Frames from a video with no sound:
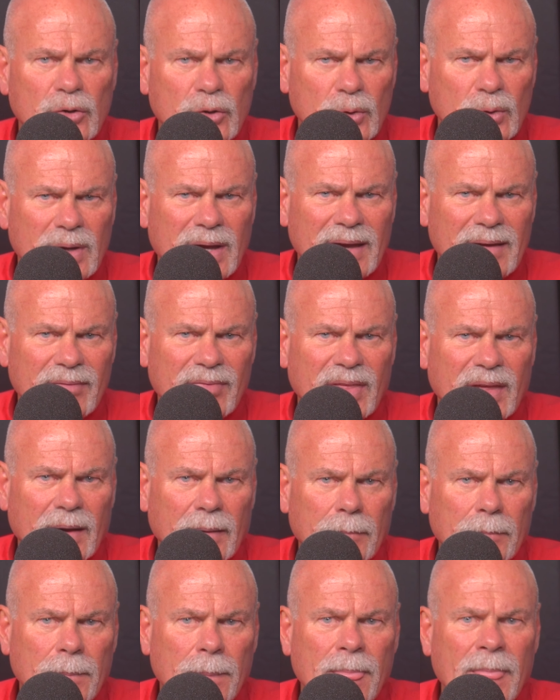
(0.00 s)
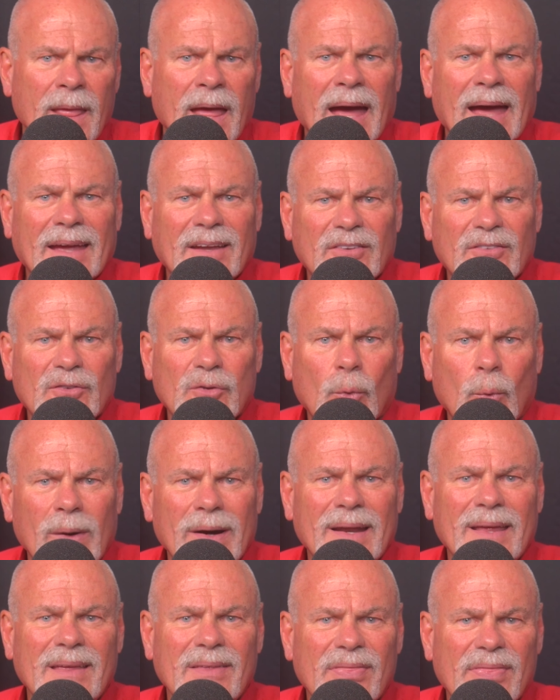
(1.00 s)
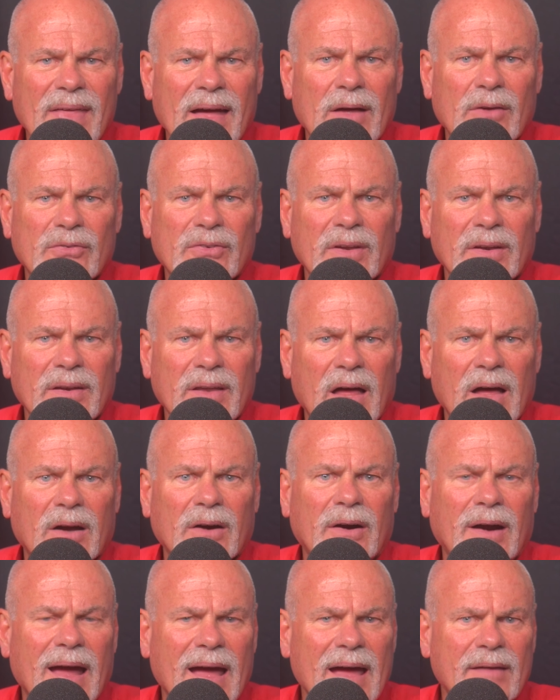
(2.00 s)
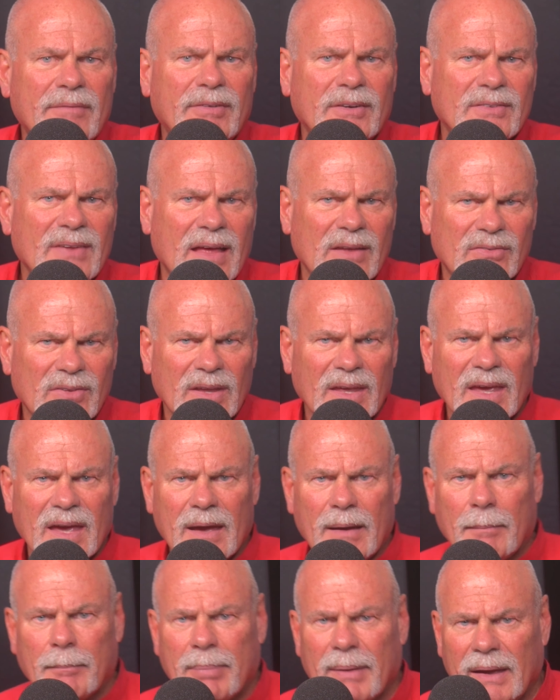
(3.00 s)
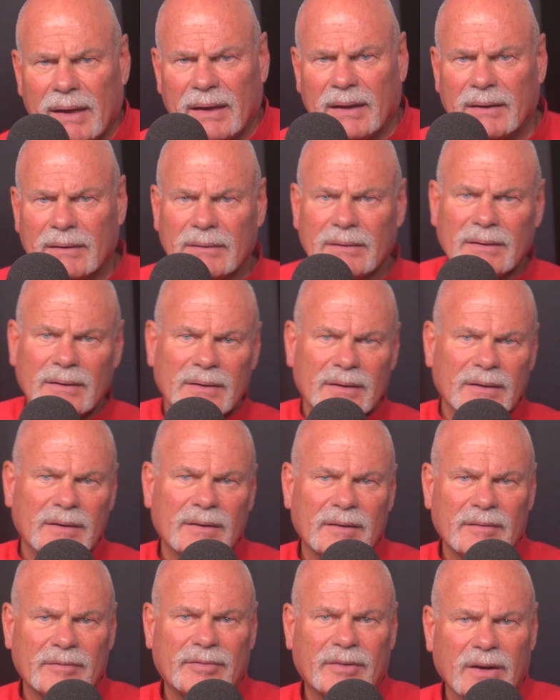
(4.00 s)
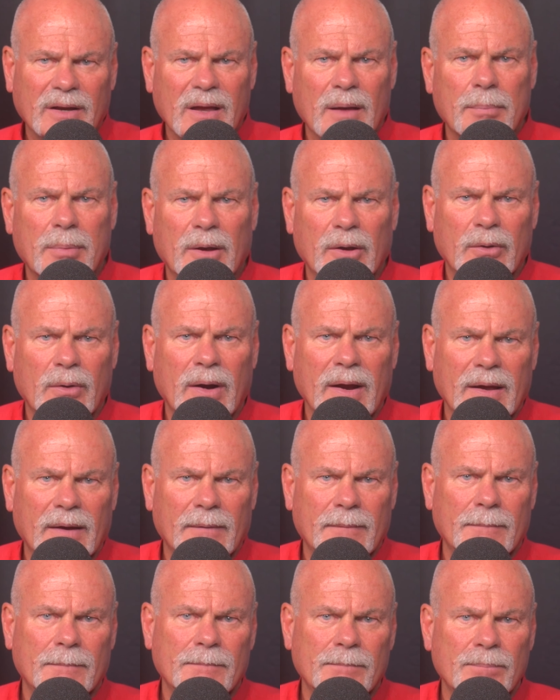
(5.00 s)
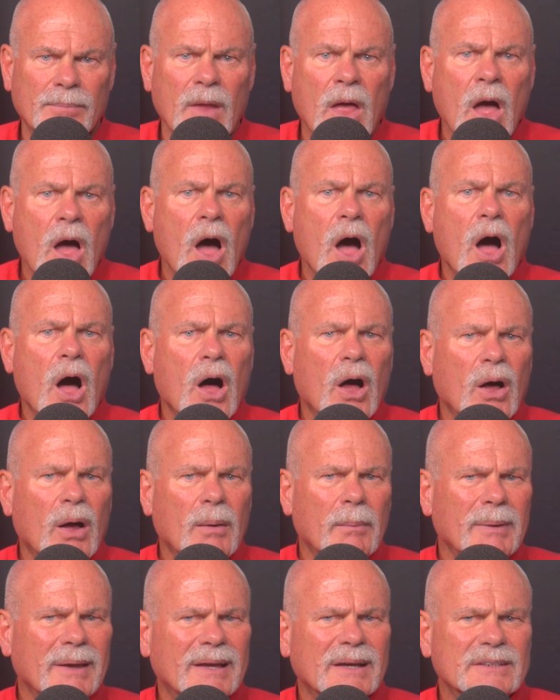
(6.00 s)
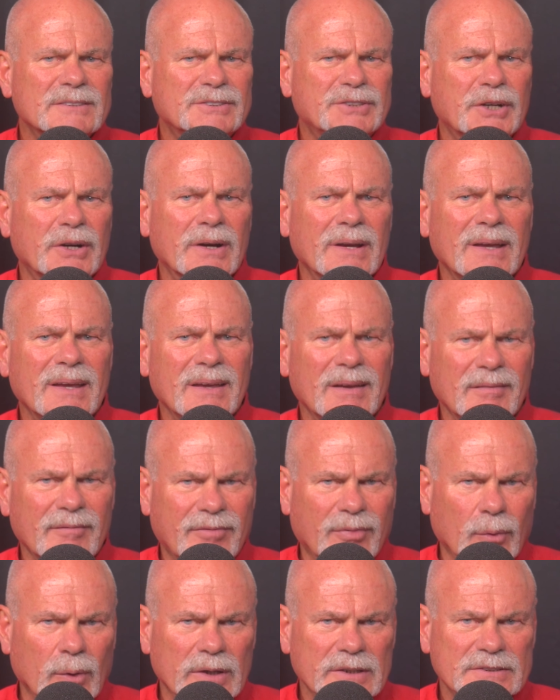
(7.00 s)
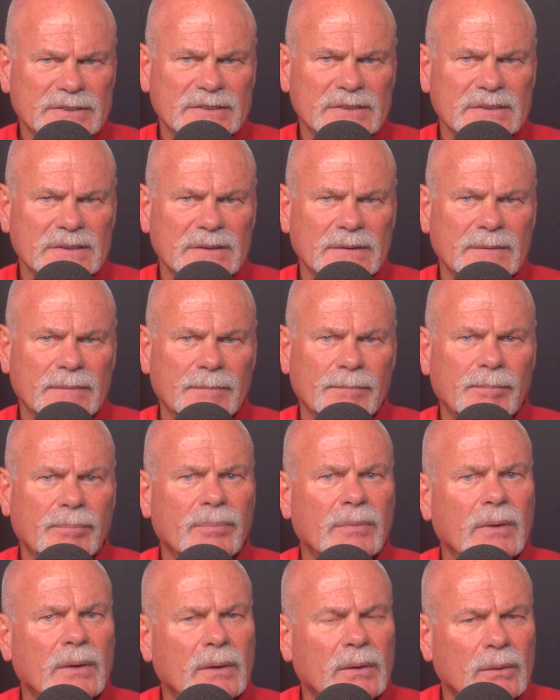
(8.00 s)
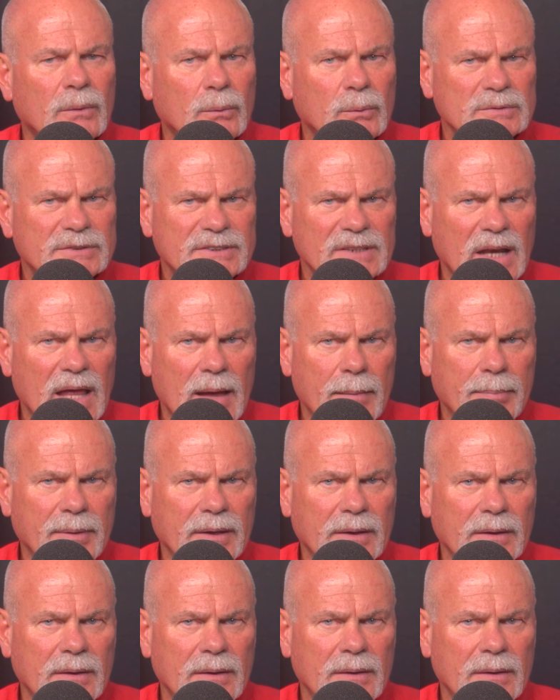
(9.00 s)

You gave them a $20,000 advertising campaign for a couple of grand. All because your invoice was sloppy.